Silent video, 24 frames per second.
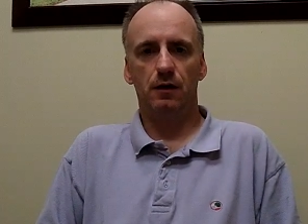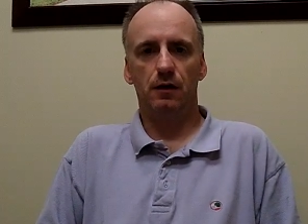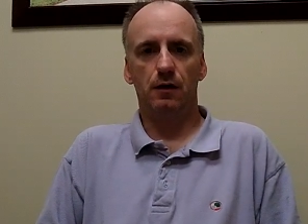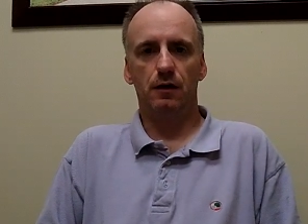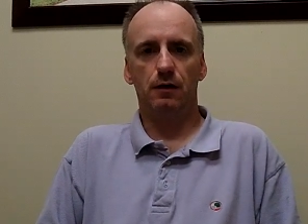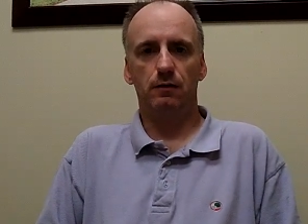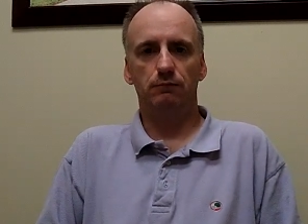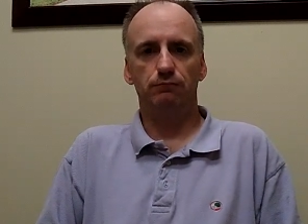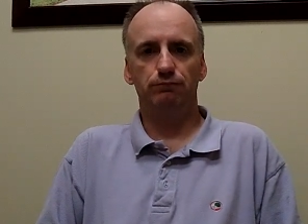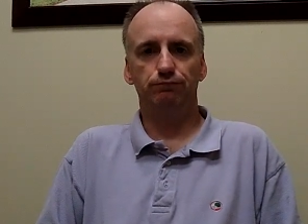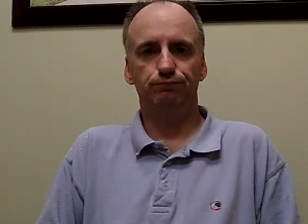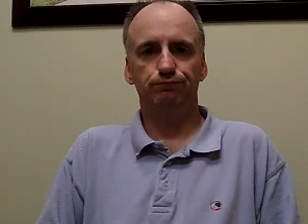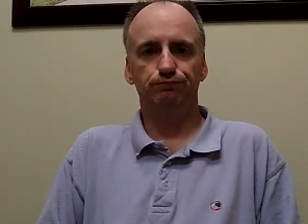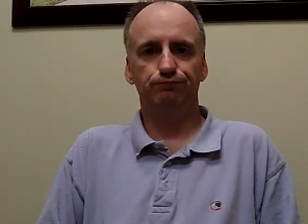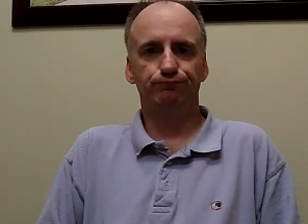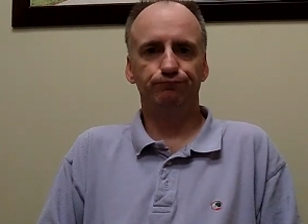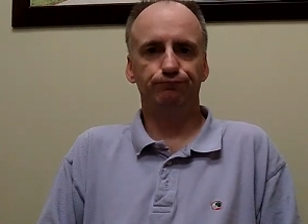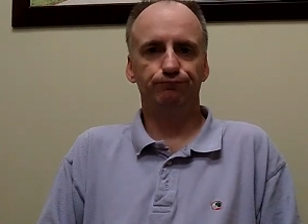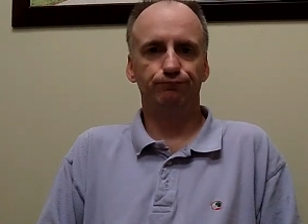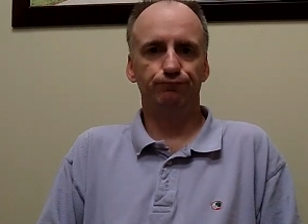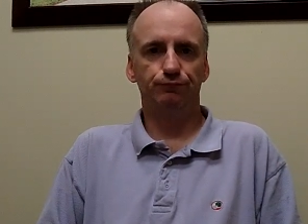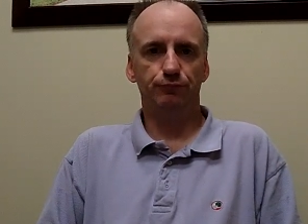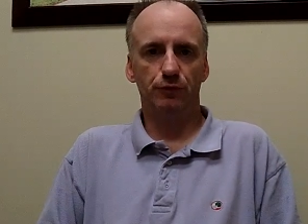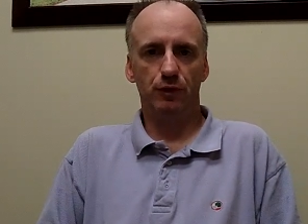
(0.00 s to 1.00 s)
um,
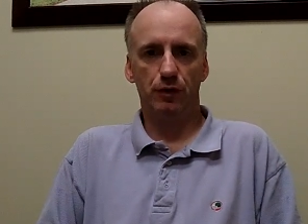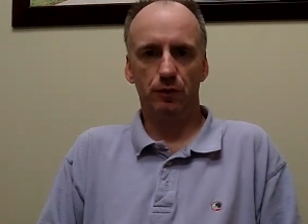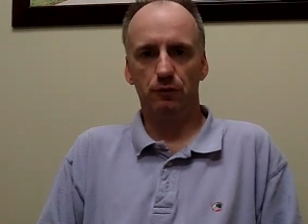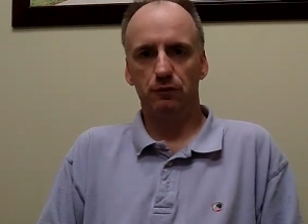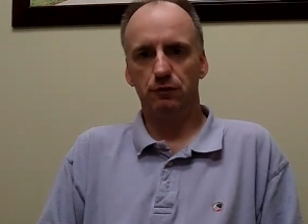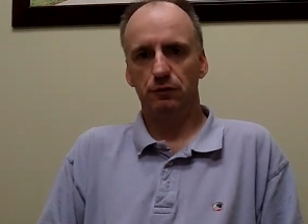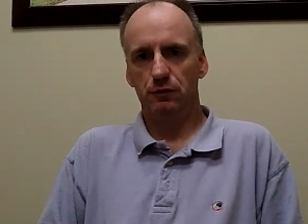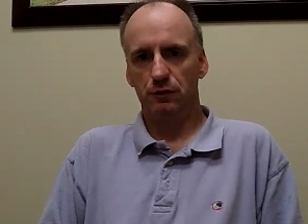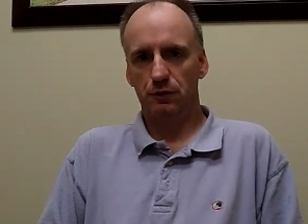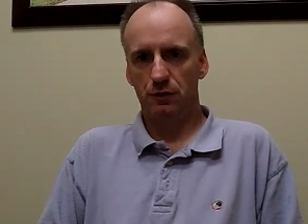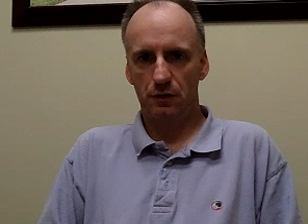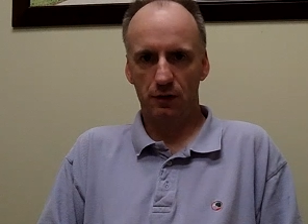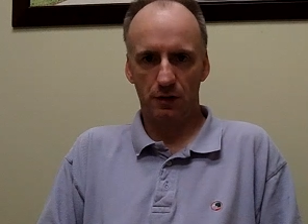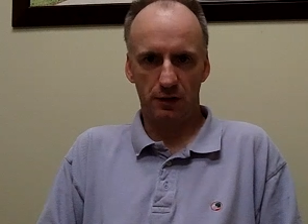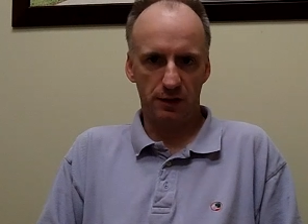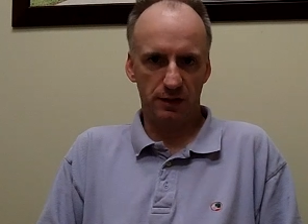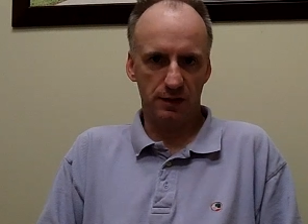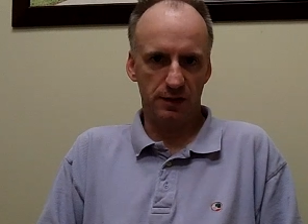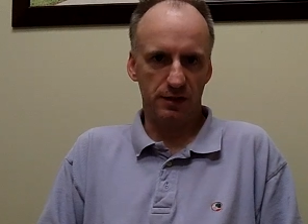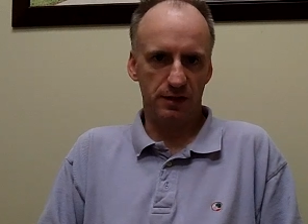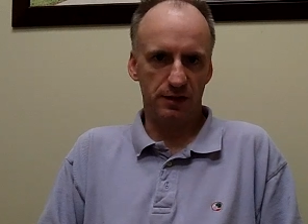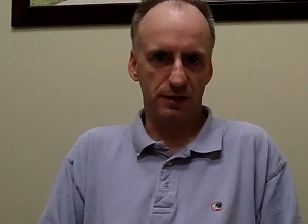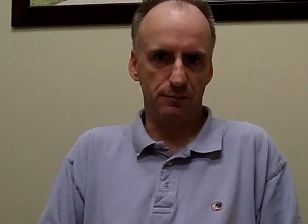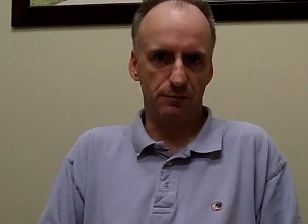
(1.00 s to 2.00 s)
you know, you're going
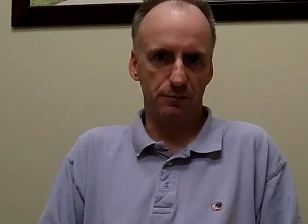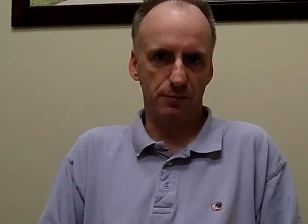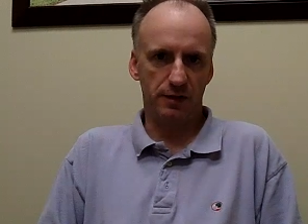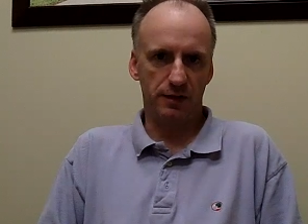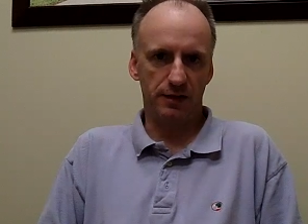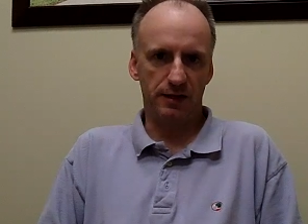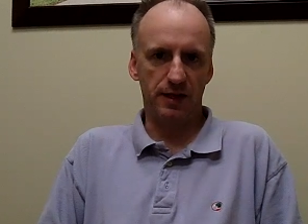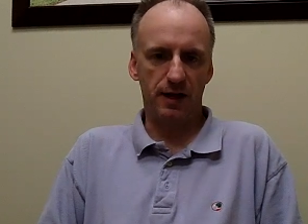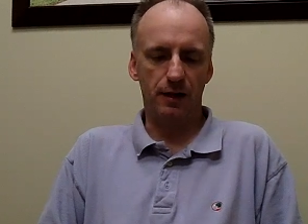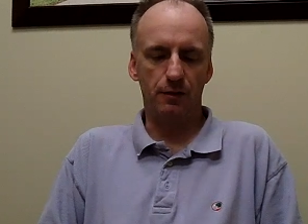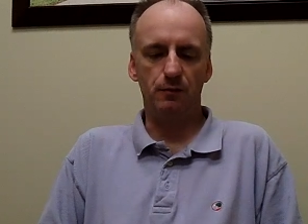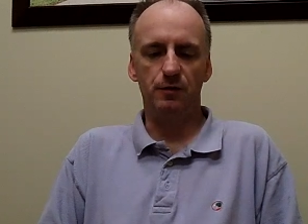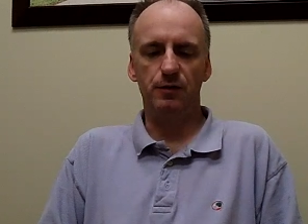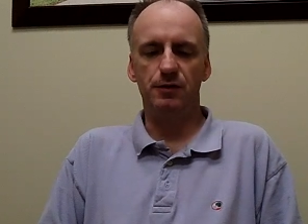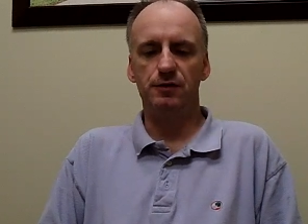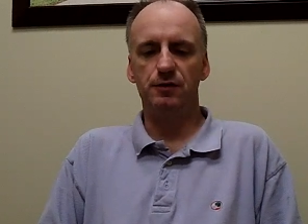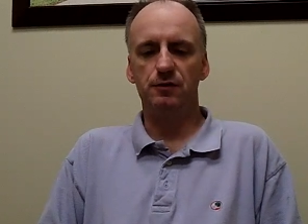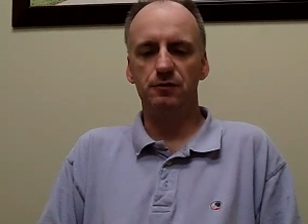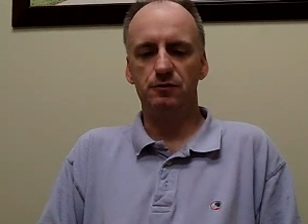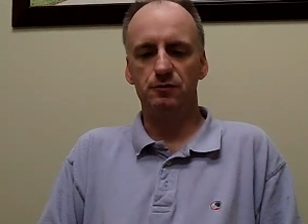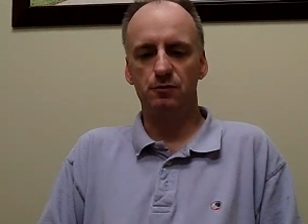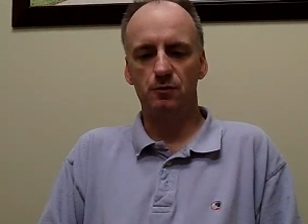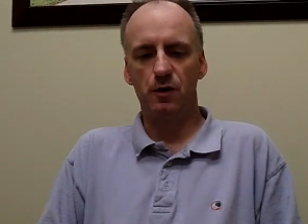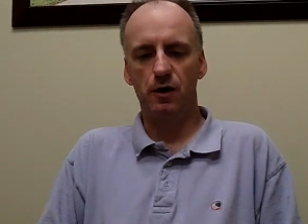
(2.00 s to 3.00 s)
to need to bring that with
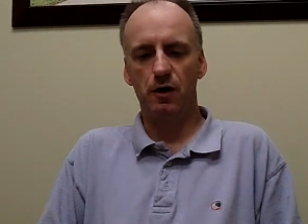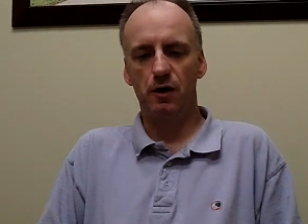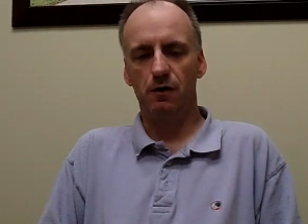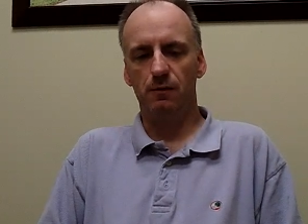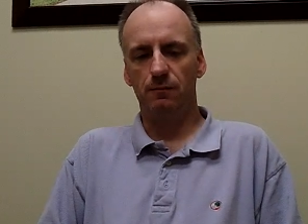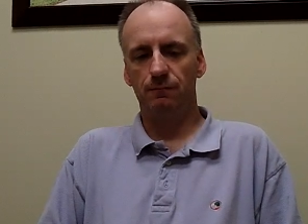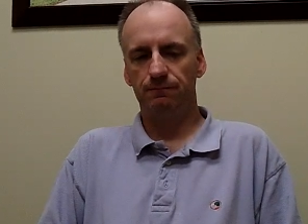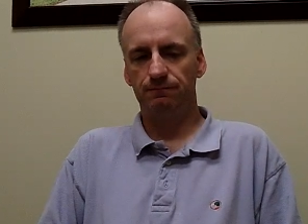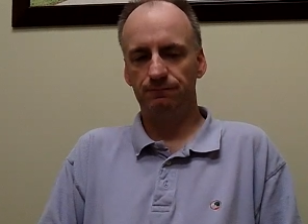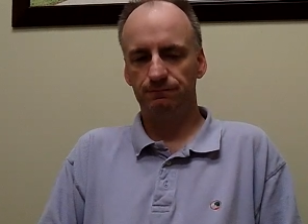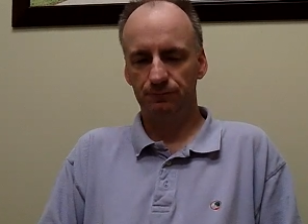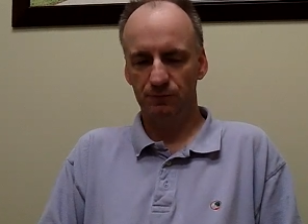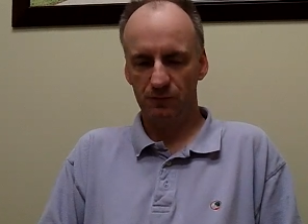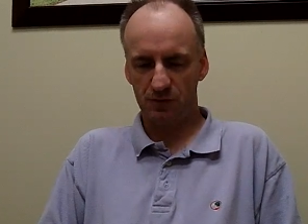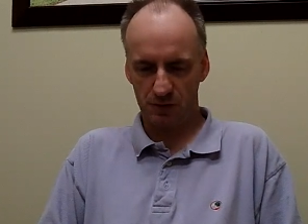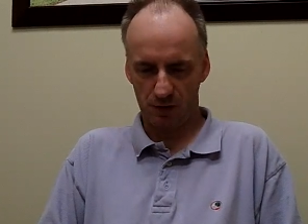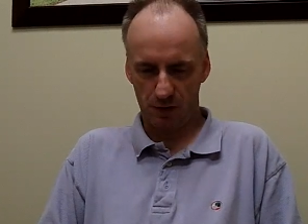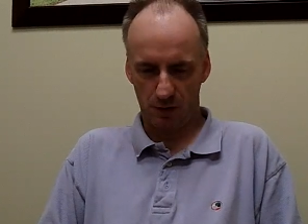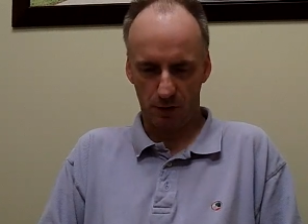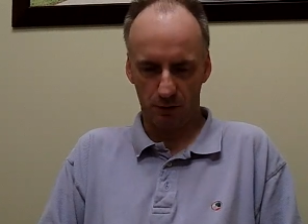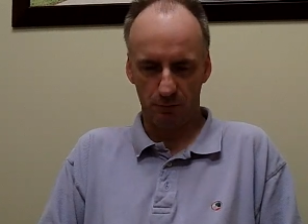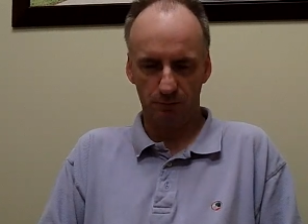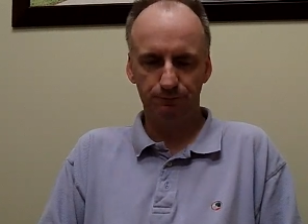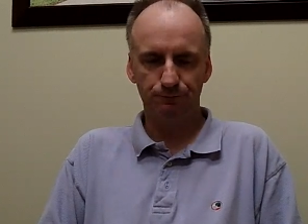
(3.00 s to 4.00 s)
you as well.
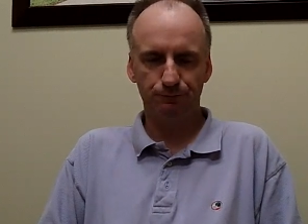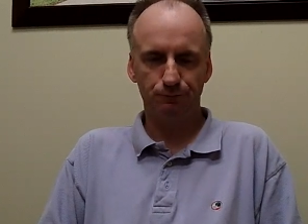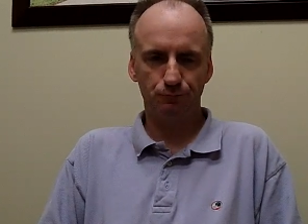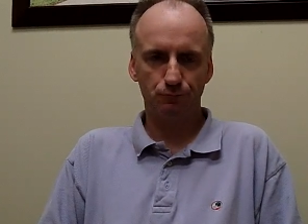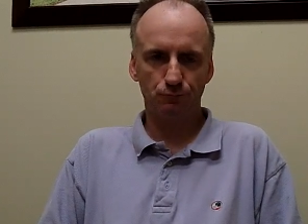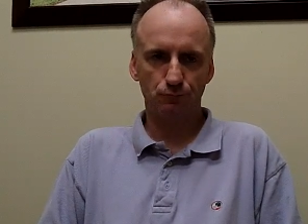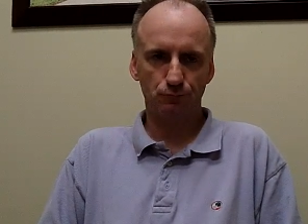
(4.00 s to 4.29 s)
So